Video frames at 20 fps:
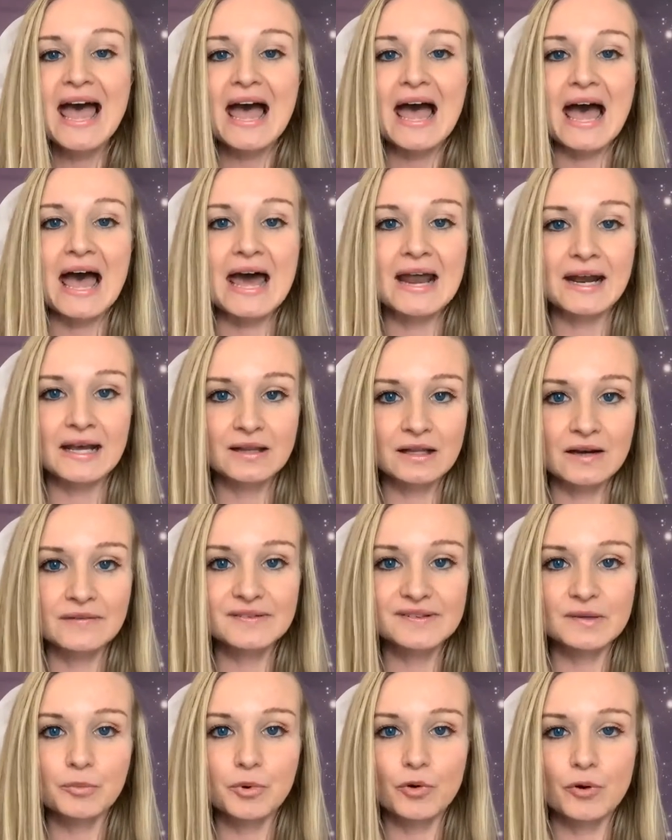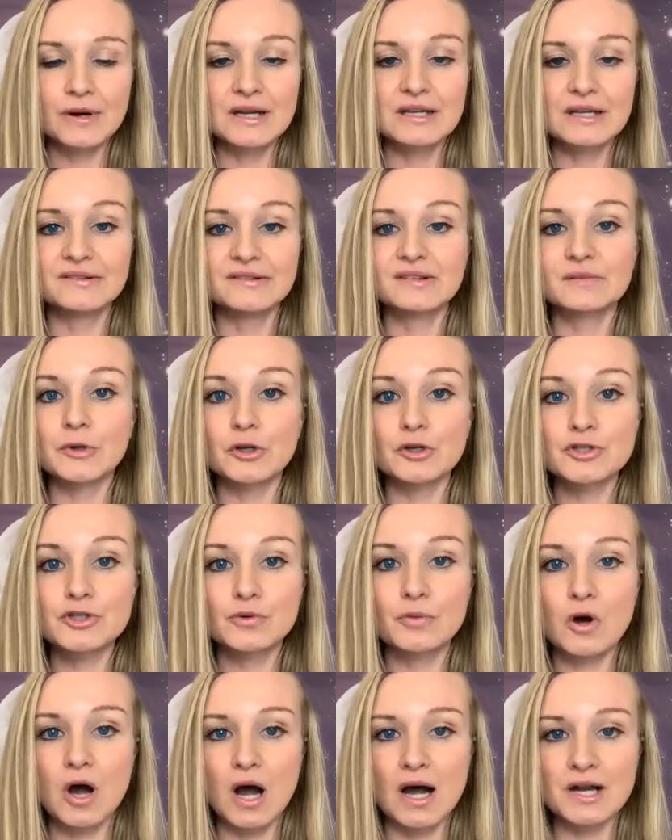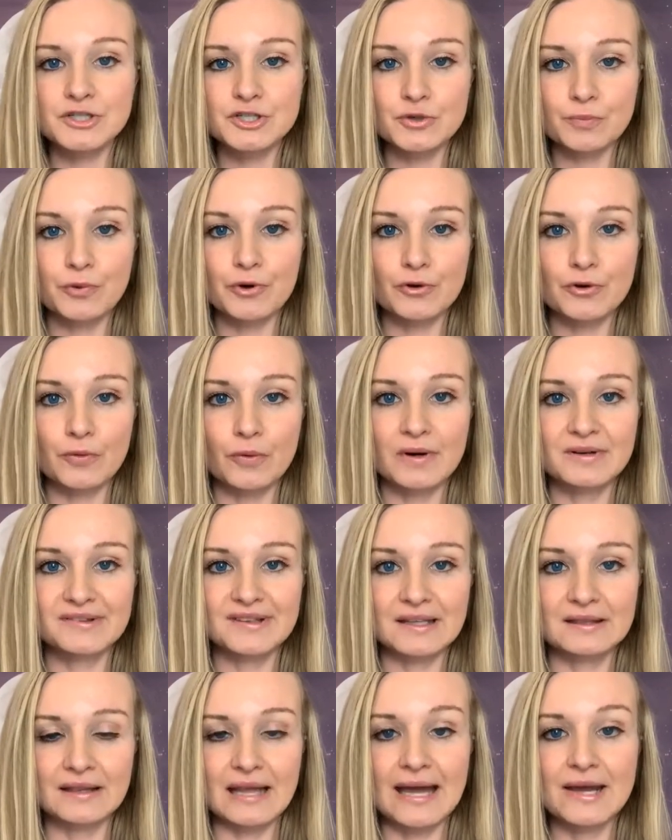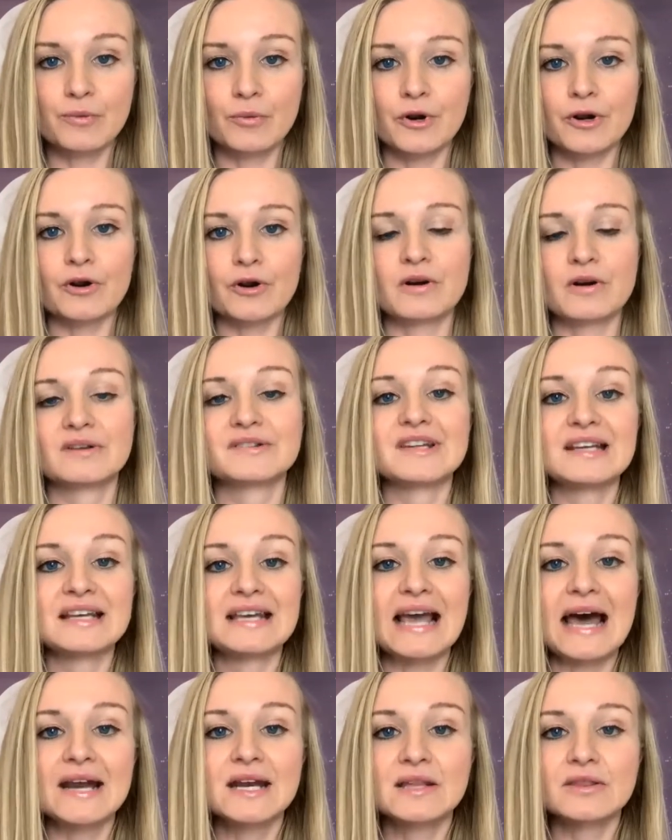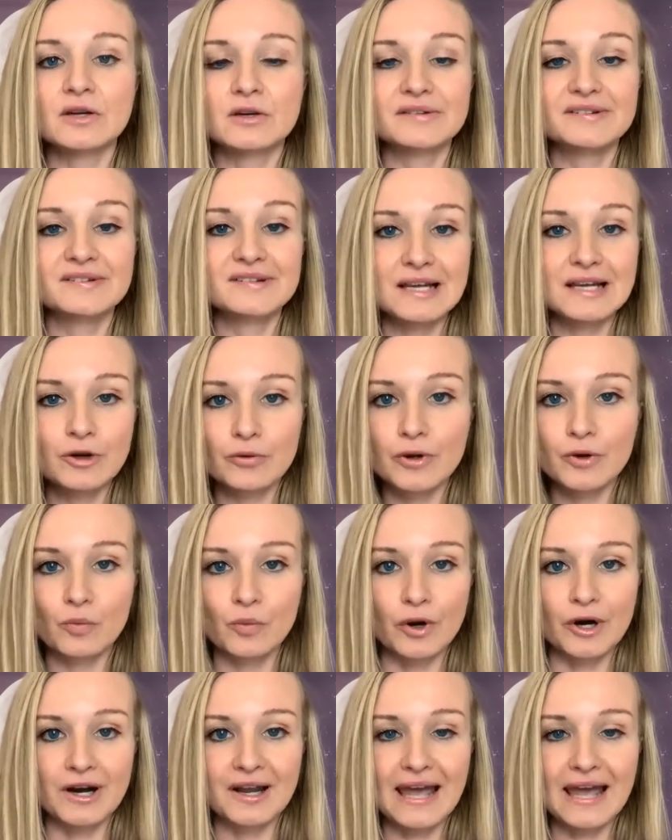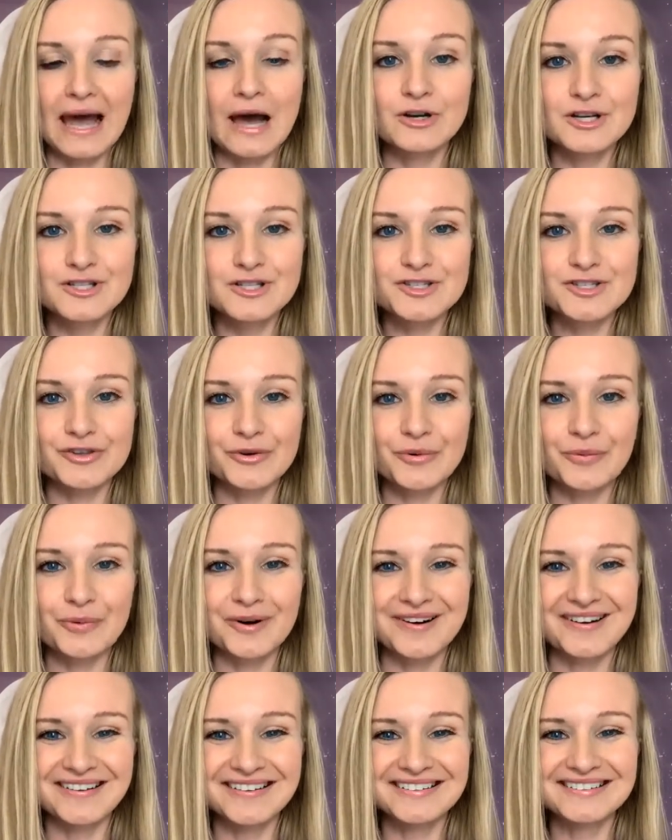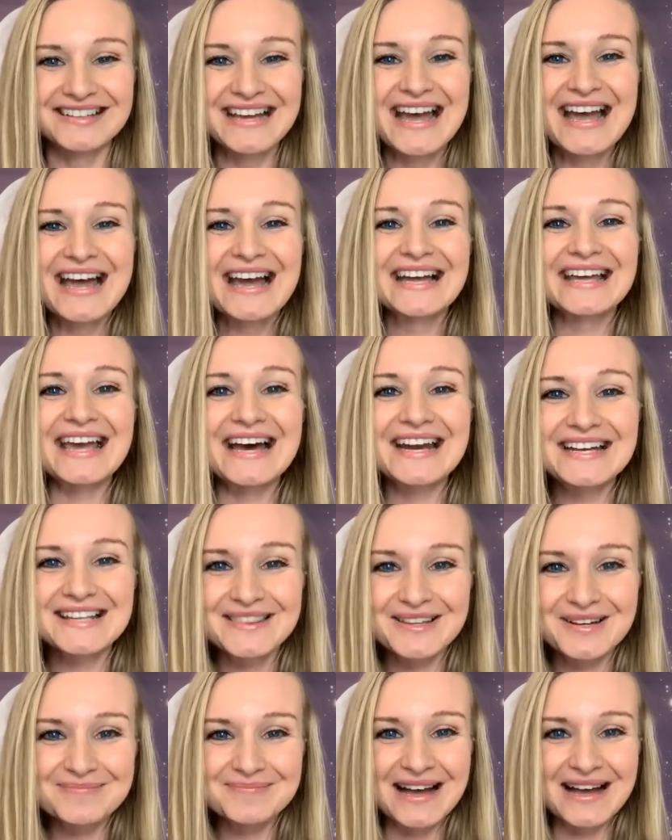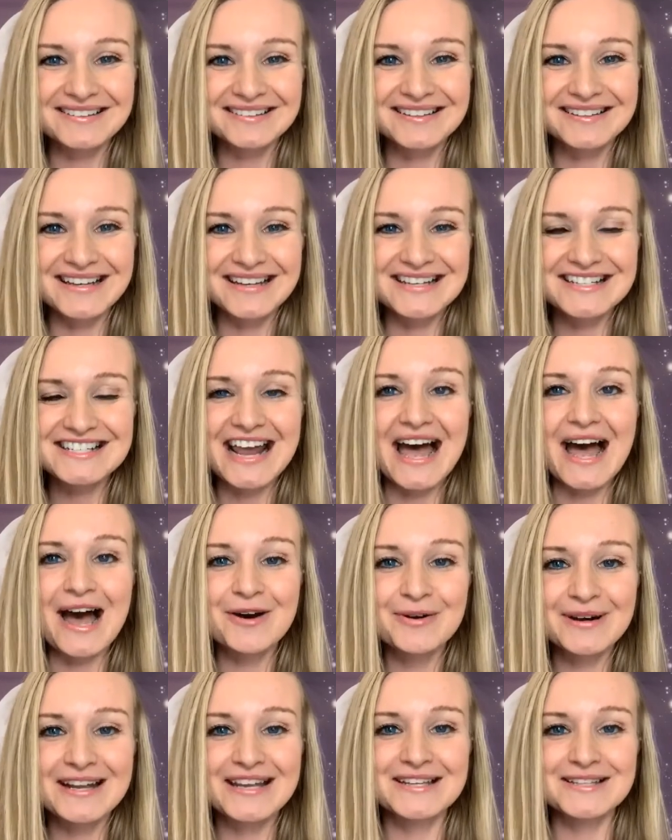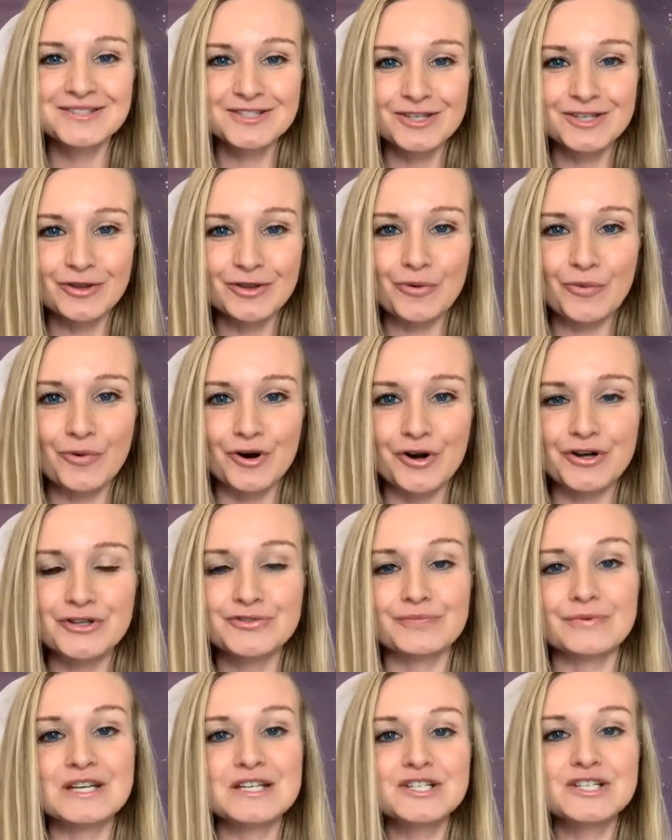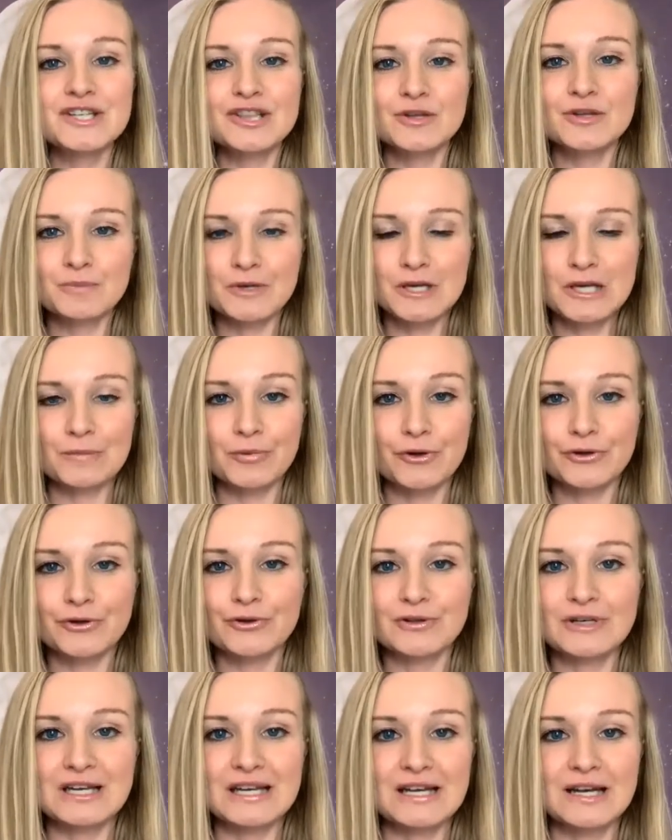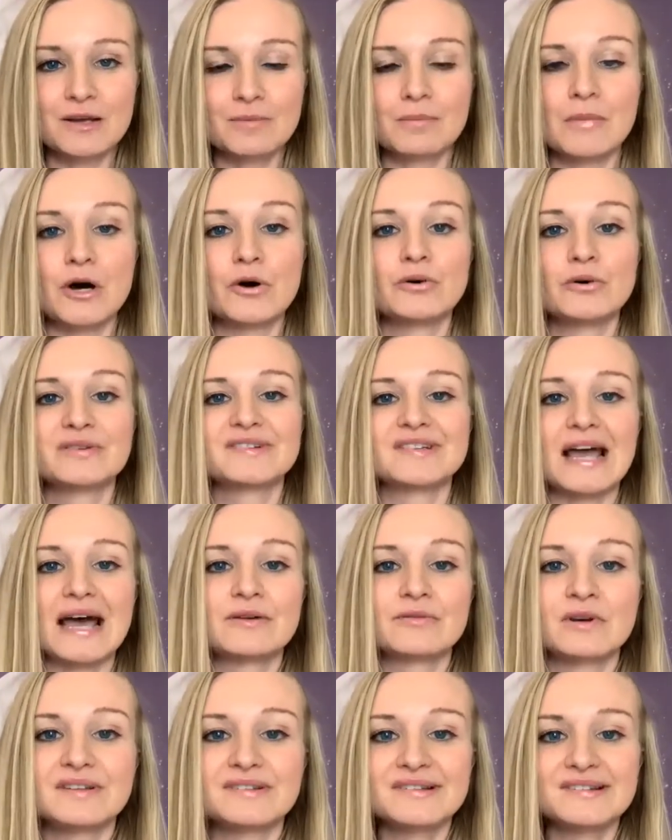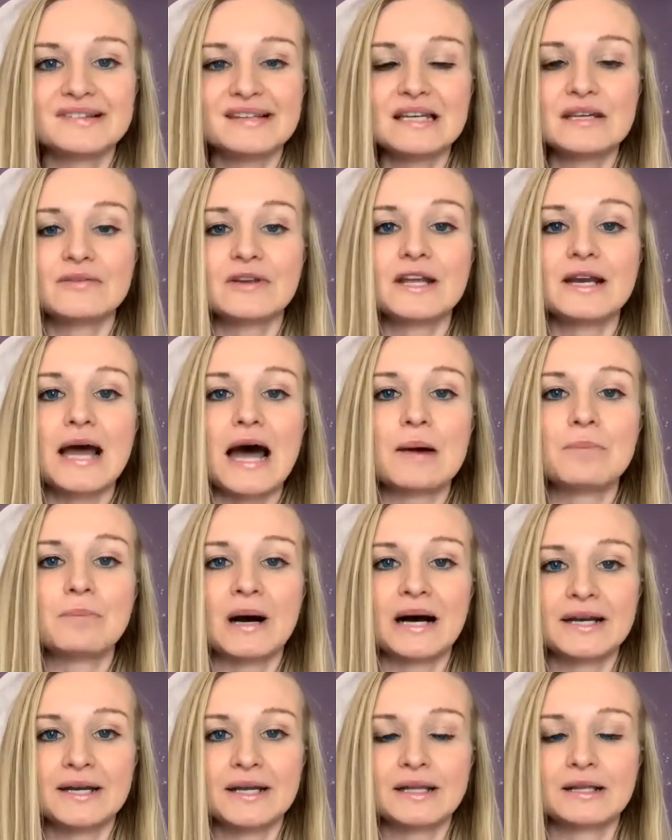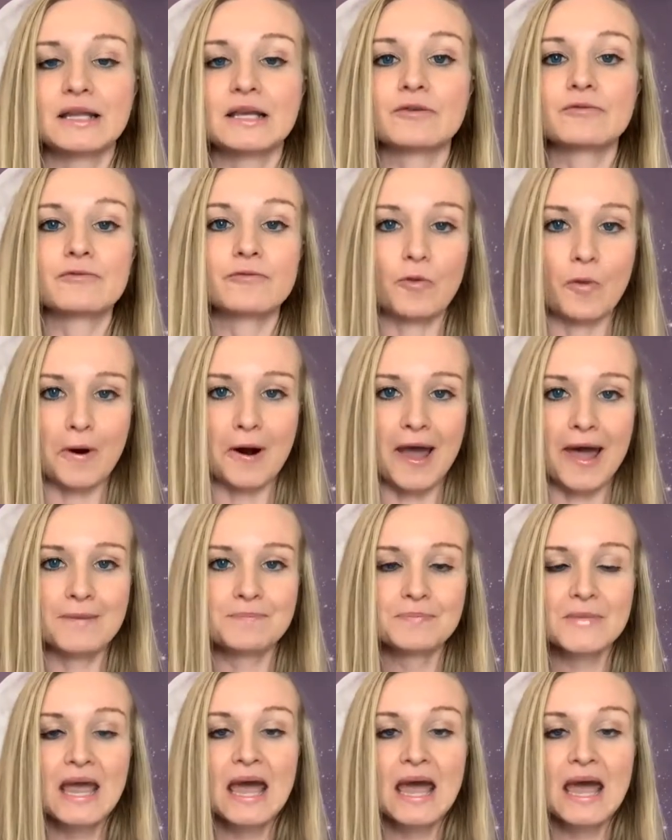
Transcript: and I love supporting spiritual entrepreneurs and light workers in getting their sacred work out into the world, getting their message out into the world, reaching the people who need it most, and receiving abundantly for it.